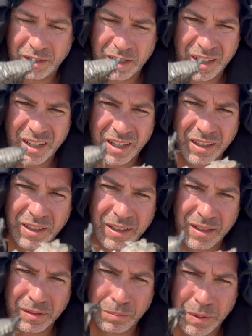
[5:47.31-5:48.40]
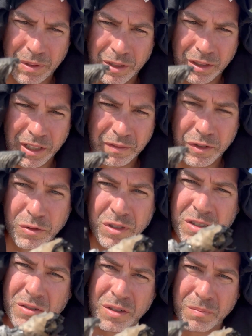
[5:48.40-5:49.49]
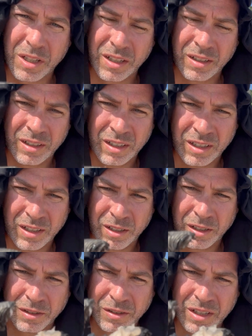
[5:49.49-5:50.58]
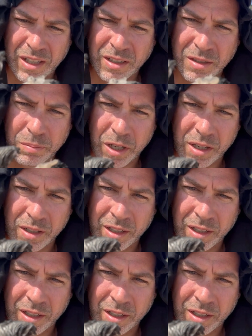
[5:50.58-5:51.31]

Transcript: And again, I think that maybe they're like fuses or something along those lines, but